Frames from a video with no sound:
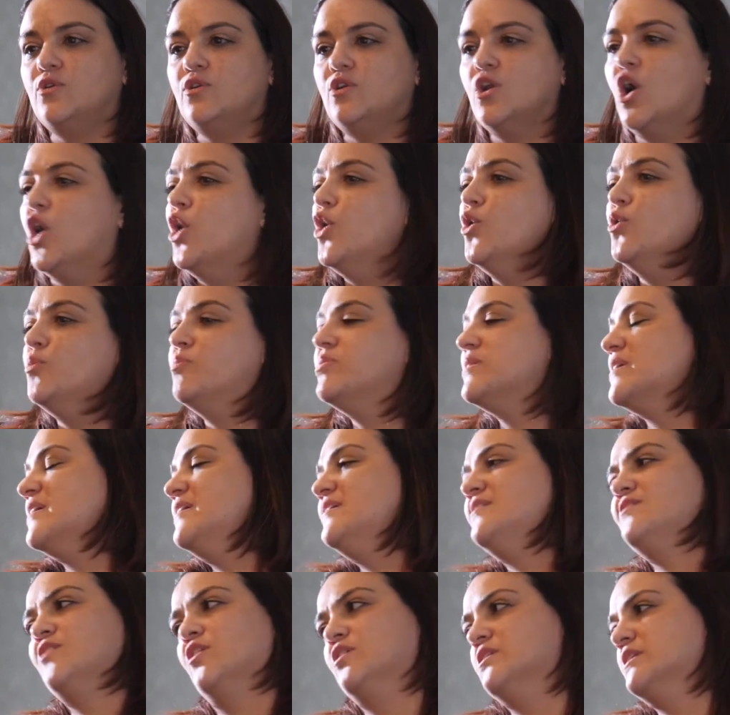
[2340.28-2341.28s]
No,
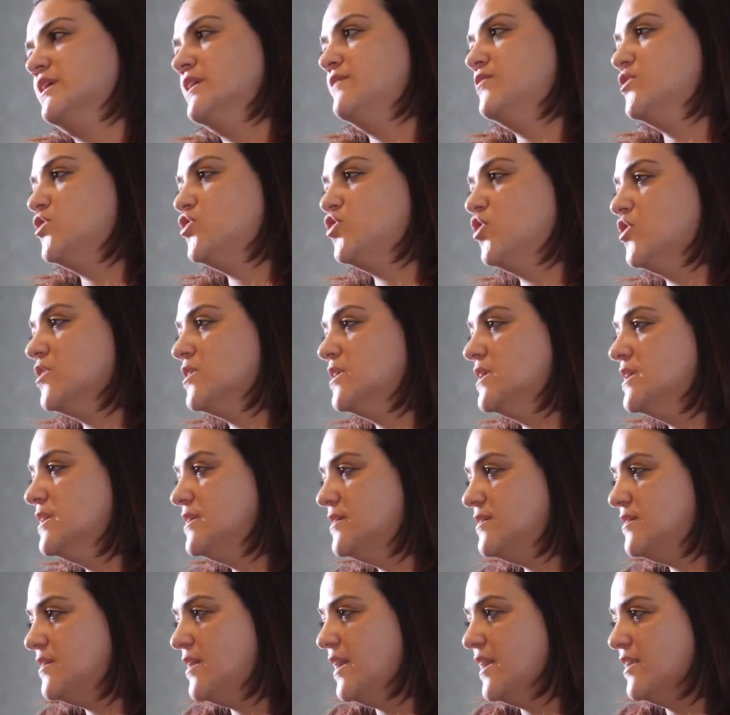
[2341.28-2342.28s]
please don't leave your
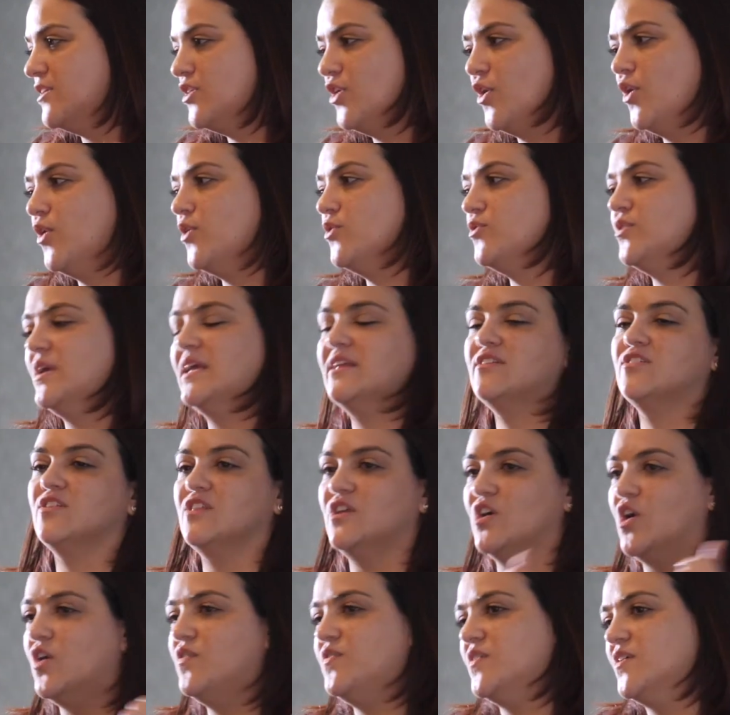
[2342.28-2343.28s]
chocolate and go into
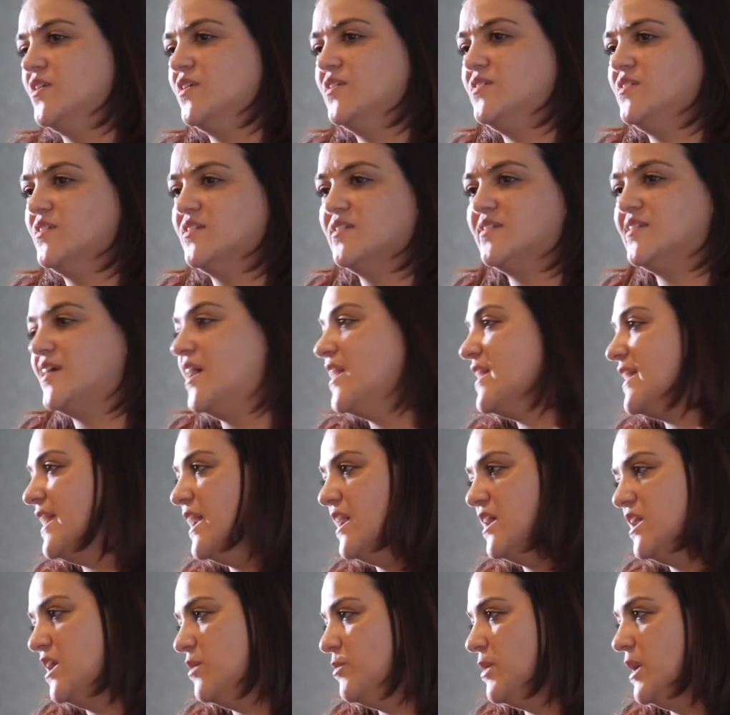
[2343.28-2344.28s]
the office and start
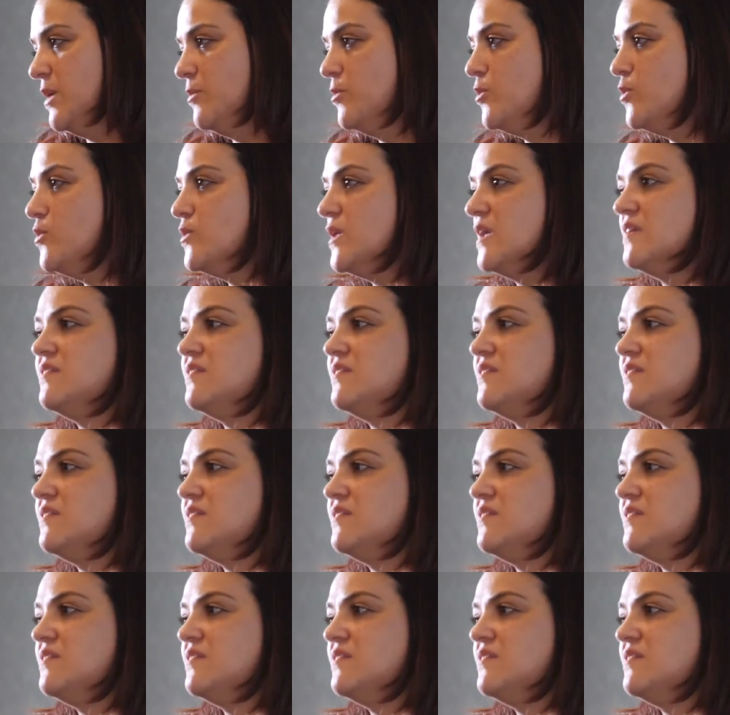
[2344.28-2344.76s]
counting people.